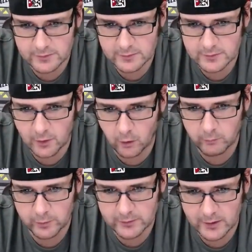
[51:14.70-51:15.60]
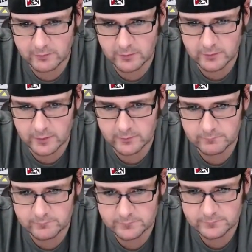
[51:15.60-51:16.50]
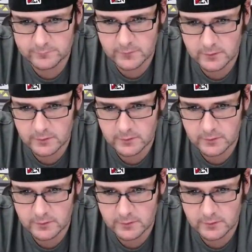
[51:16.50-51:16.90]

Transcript: Brick Live is England. Oh, Brick Live. Okay.